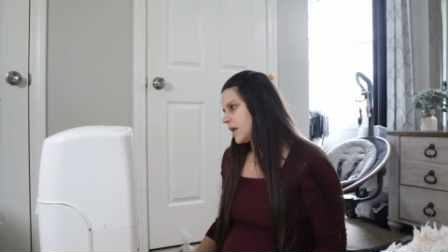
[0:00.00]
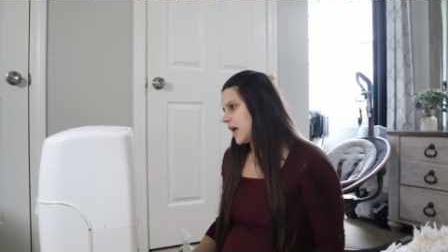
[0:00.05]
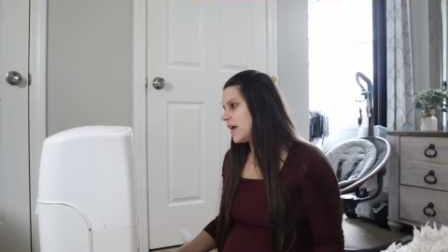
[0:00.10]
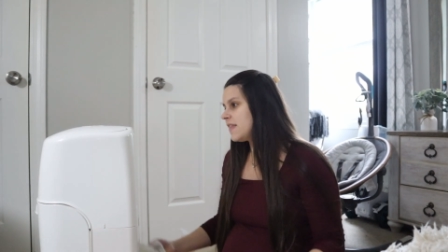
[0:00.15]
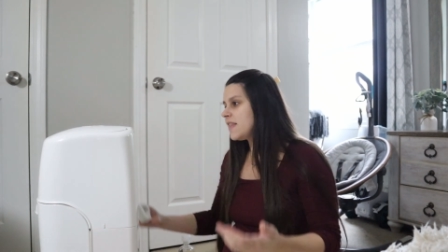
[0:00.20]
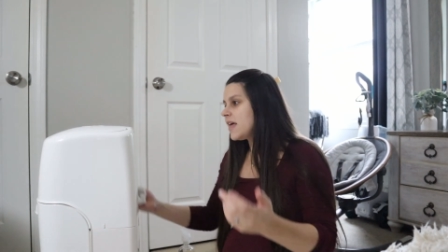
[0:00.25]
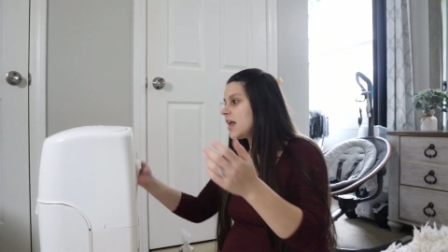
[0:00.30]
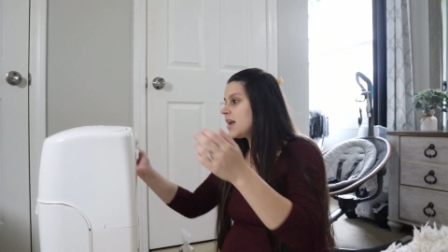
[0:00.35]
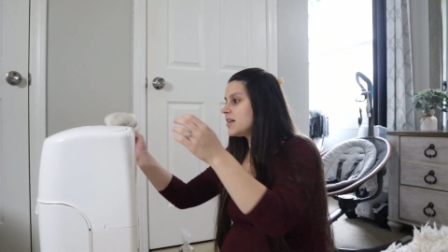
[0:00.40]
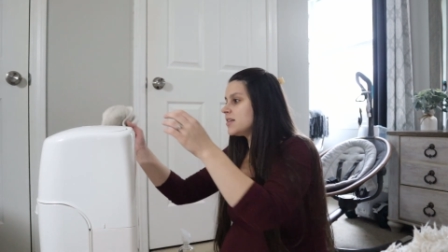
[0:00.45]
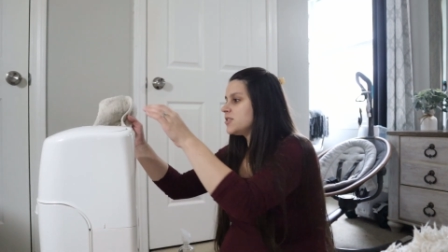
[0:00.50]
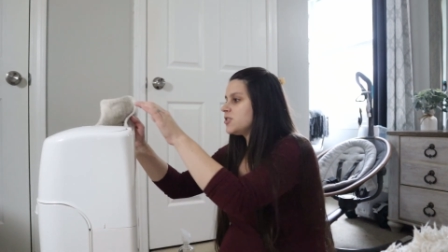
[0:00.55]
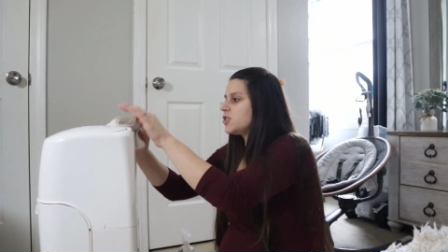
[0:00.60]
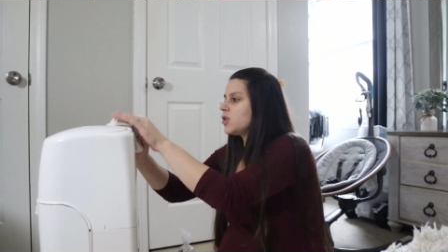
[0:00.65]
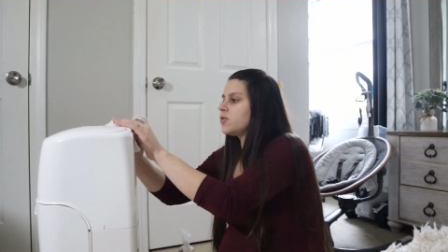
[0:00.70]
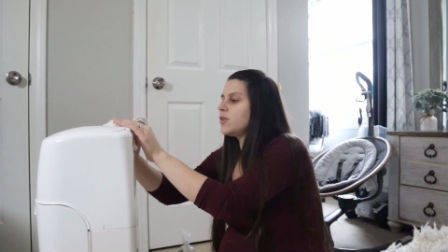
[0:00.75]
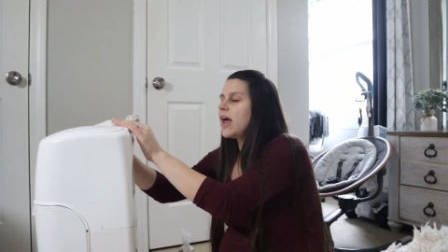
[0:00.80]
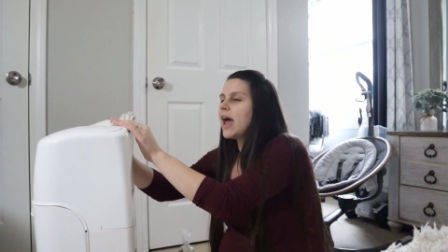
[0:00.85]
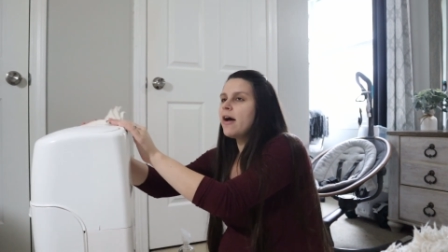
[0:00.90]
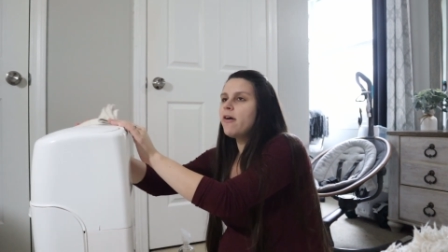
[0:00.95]
and then
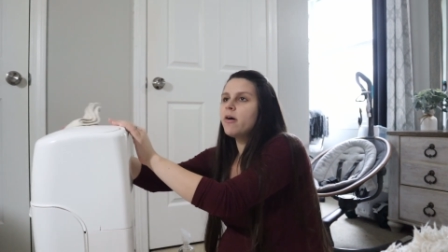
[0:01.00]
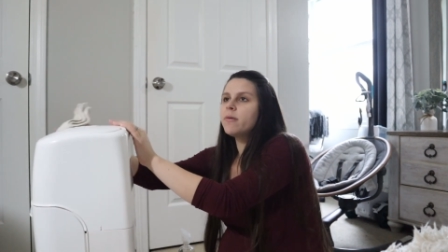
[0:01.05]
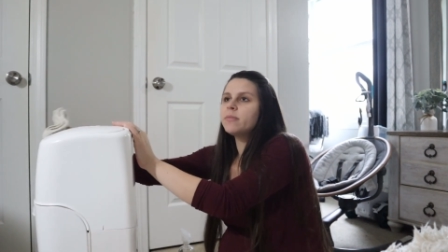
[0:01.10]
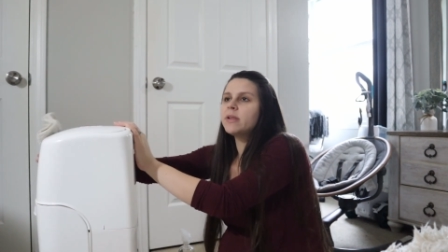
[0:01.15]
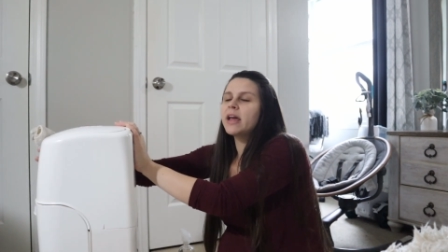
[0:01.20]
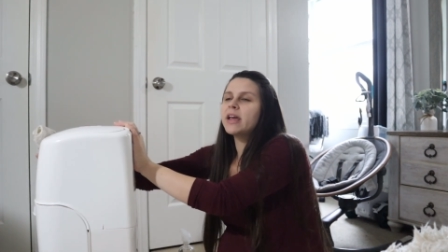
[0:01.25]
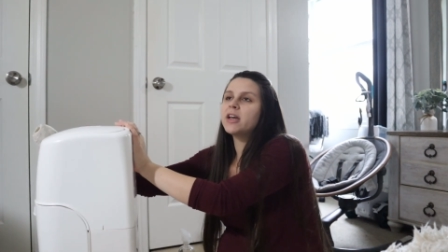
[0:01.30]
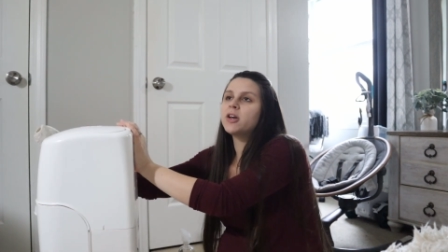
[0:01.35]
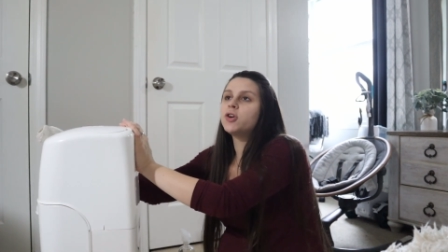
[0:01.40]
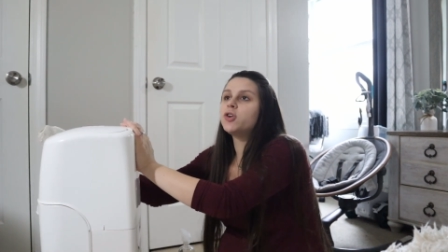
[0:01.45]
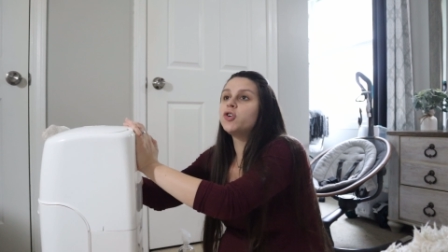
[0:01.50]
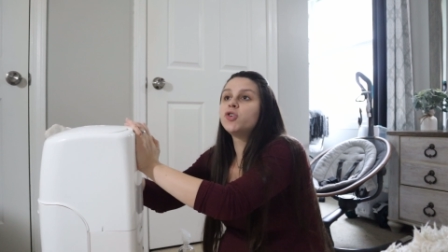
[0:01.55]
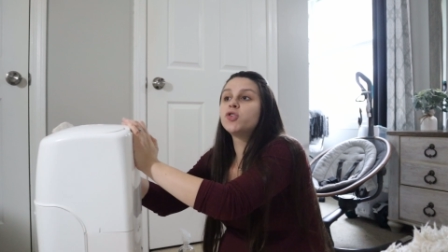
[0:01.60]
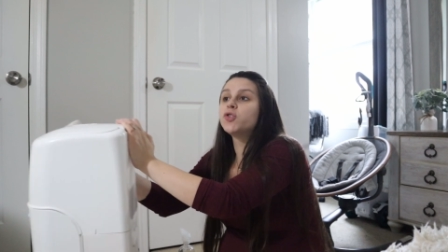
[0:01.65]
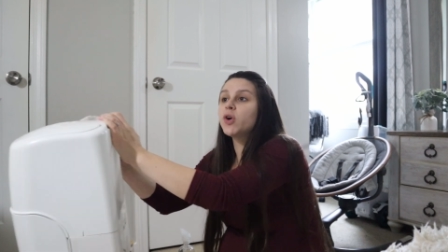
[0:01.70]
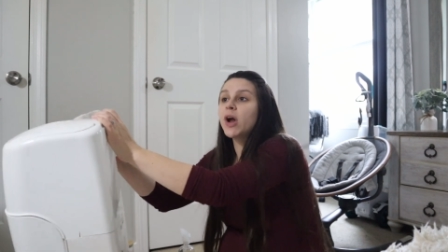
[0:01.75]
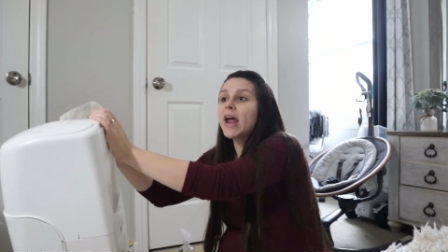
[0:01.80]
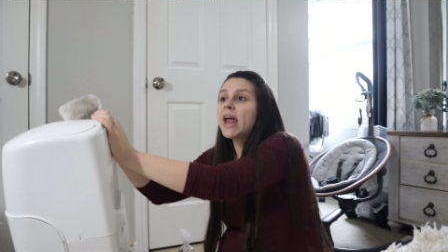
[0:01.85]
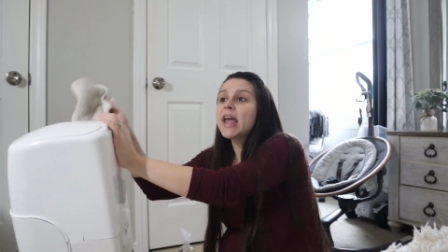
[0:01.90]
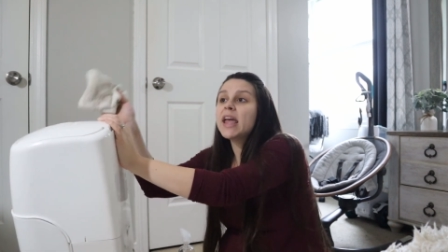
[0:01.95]
so now I'm like,
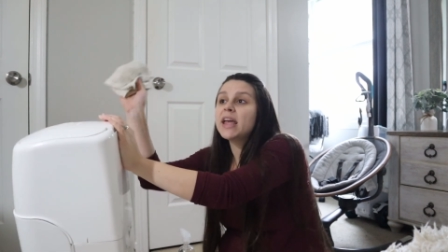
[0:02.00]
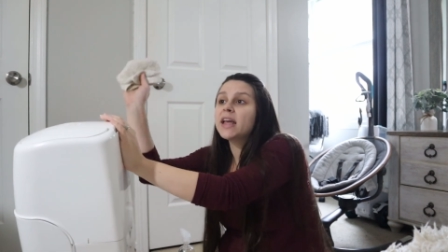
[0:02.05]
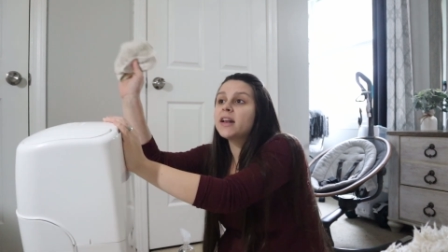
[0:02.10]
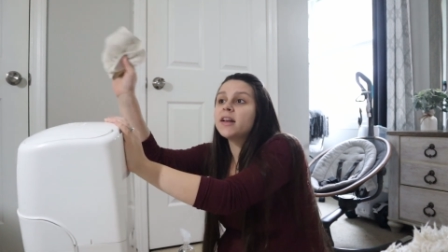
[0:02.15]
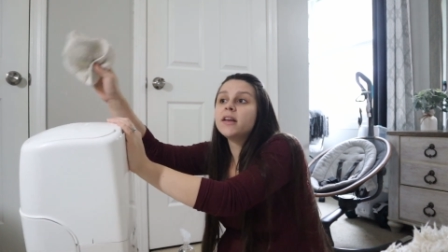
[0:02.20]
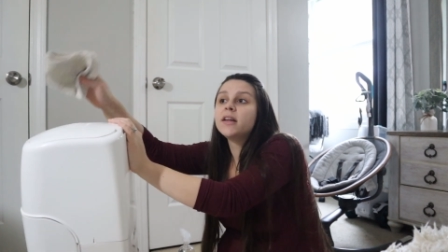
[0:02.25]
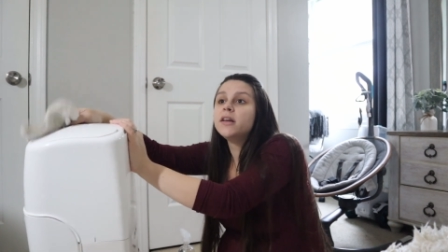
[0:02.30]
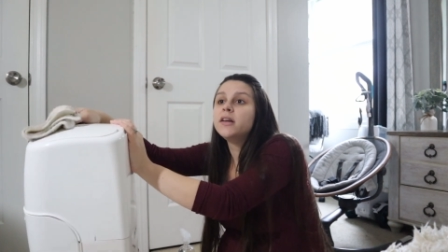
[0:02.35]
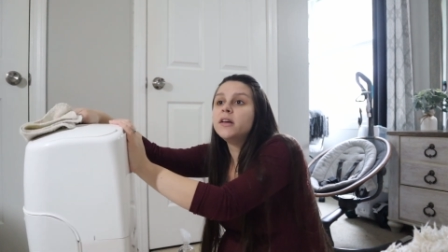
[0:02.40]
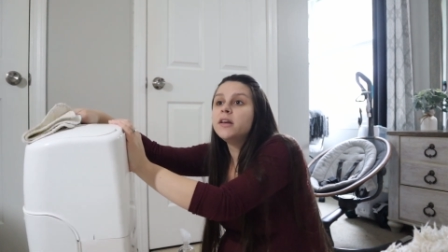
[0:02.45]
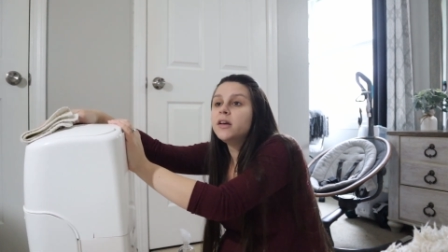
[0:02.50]
great.